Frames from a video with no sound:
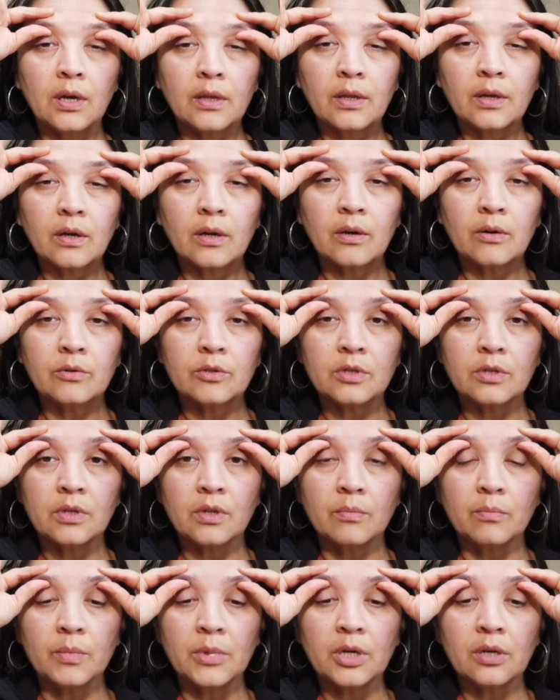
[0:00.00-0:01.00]
Then go to
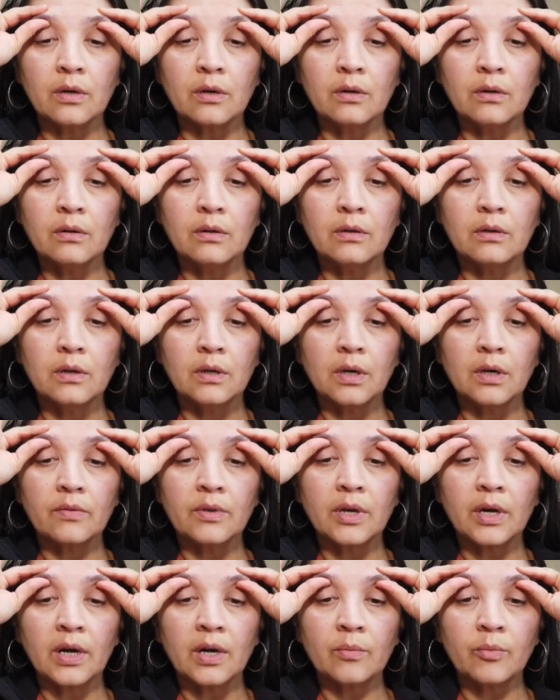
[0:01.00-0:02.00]
the middle
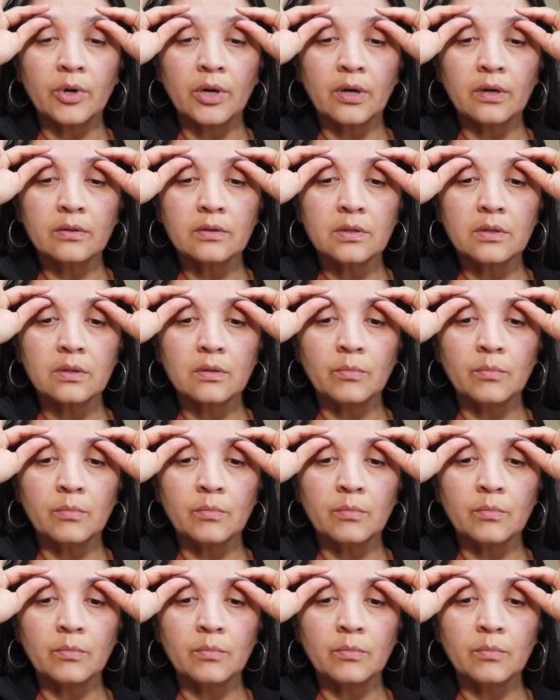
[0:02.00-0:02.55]
of the eyebrows,